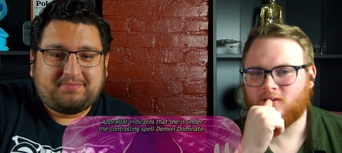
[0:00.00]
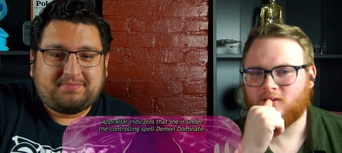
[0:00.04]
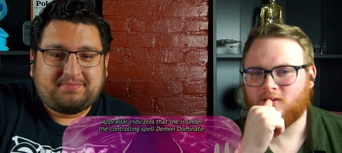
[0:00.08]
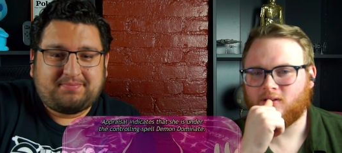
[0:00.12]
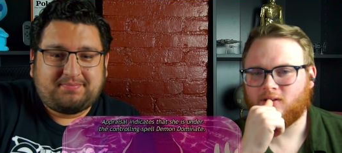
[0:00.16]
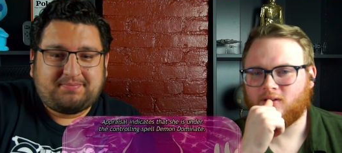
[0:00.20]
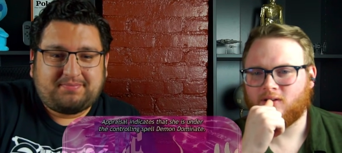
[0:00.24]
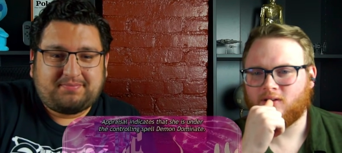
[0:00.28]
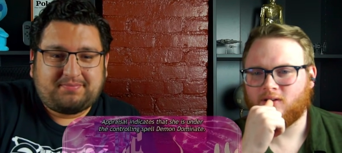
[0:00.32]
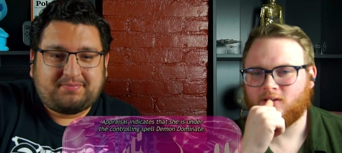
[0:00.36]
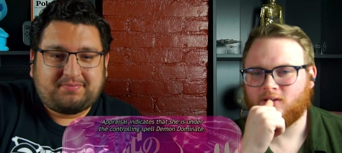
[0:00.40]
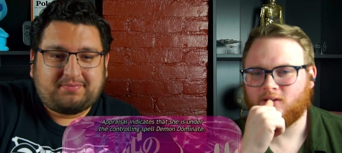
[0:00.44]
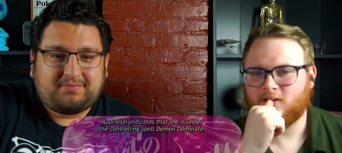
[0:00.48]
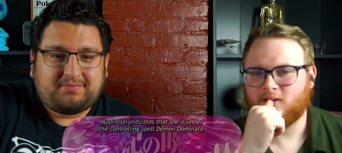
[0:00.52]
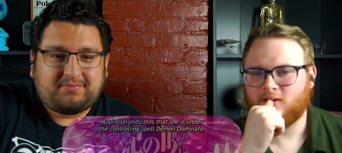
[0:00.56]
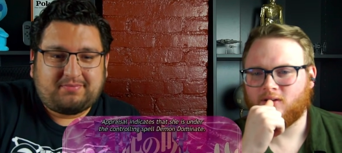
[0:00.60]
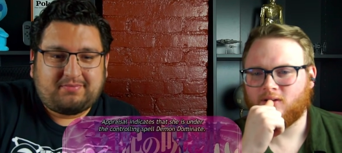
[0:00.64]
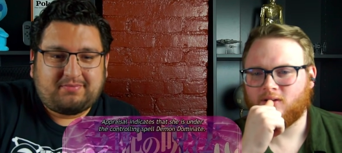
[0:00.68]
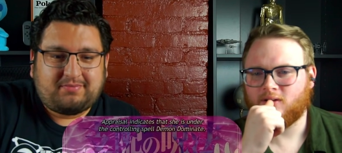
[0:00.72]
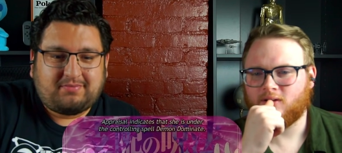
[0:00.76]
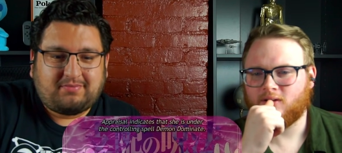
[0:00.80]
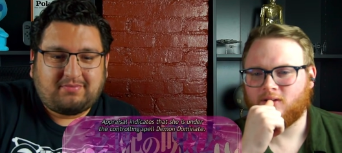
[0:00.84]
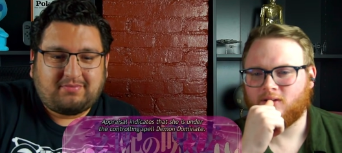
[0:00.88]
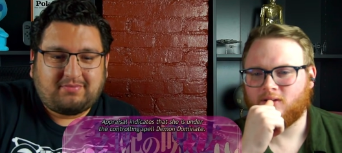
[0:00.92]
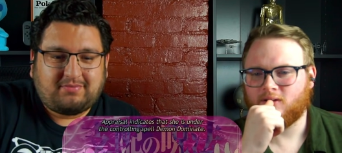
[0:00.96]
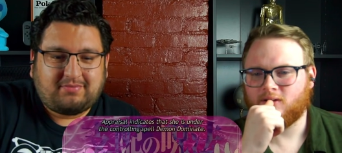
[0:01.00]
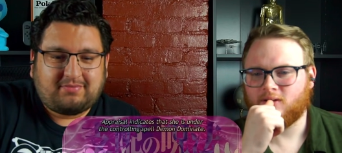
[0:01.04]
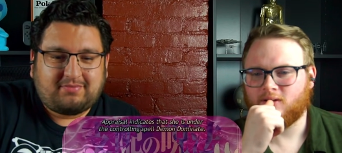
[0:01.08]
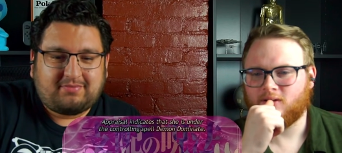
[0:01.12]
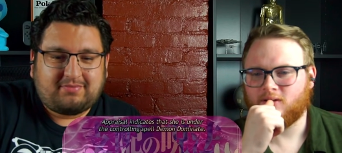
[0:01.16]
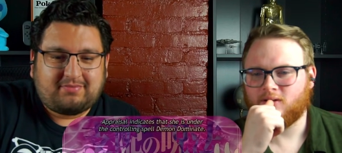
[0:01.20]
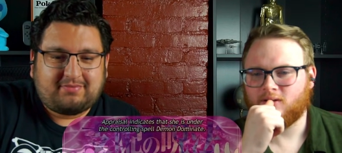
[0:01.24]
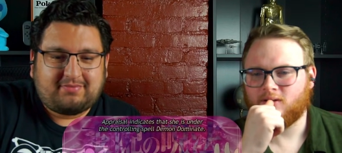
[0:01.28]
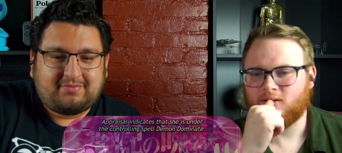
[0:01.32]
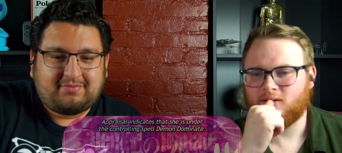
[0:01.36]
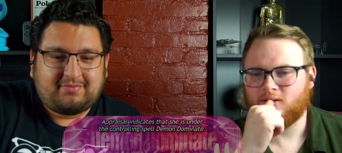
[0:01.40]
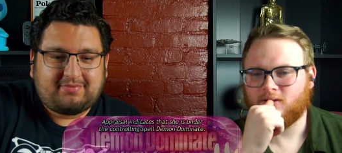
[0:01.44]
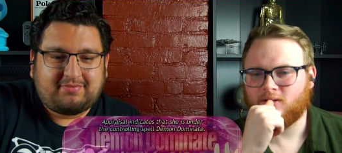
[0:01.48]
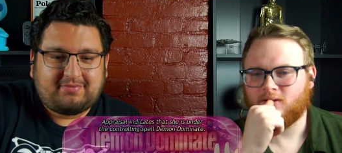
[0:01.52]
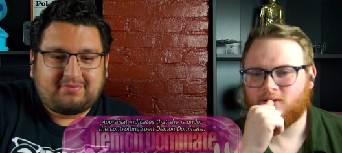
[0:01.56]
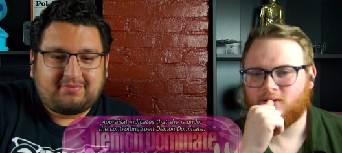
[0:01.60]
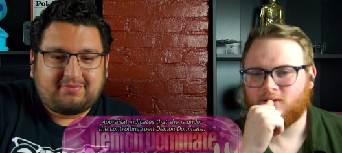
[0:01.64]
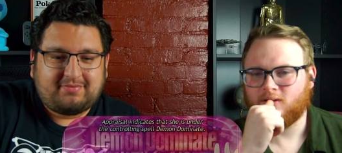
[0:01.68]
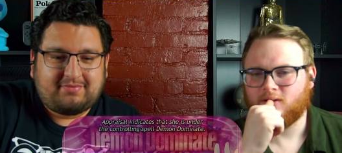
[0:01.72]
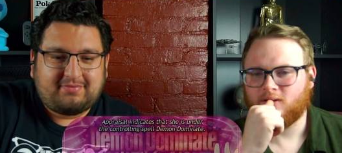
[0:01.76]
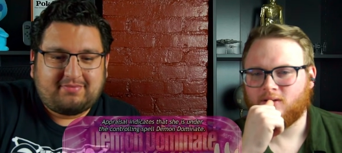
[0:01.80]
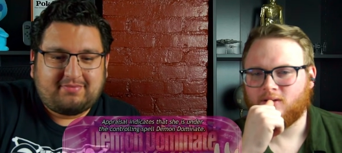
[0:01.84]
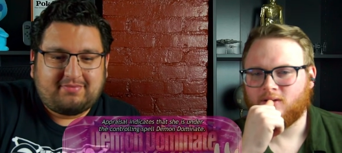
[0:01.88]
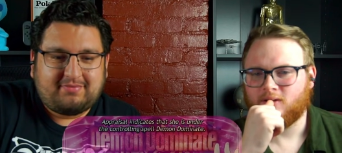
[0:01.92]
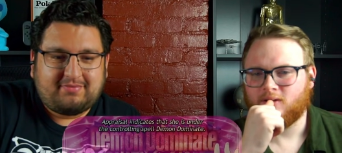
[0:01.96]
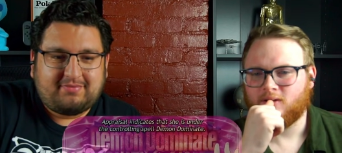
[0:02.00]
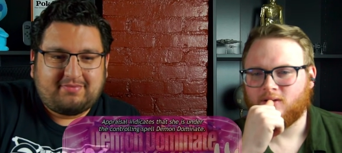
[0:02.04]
Nothing is said.